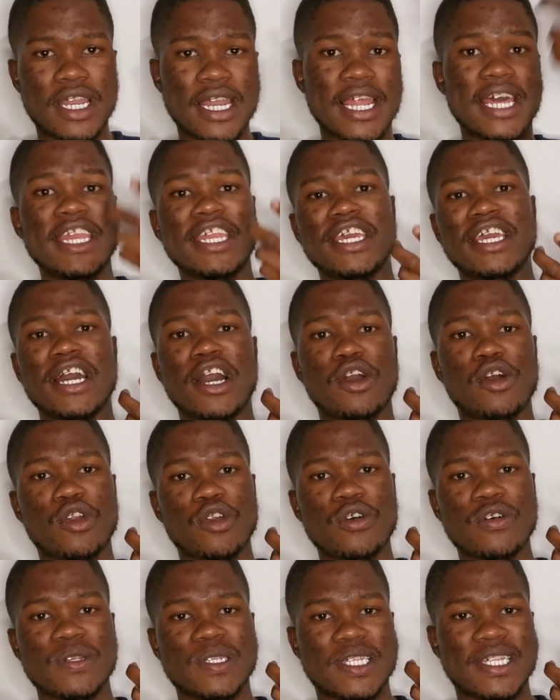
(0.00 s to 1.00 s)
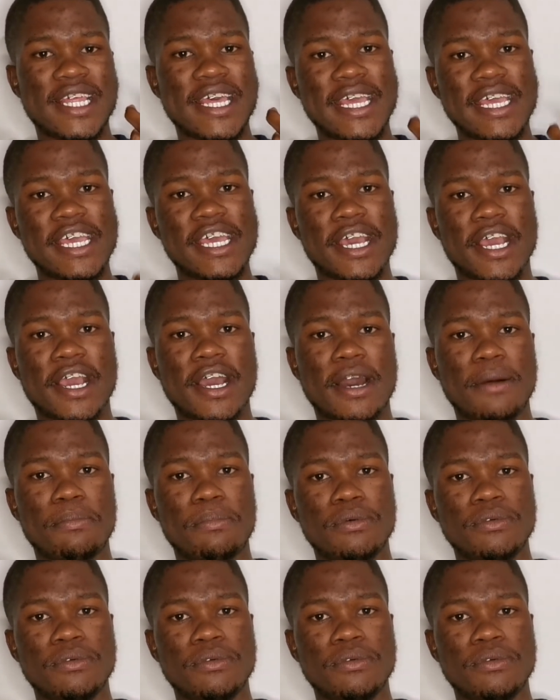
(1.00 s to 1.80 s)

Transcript: lining across the ear cup.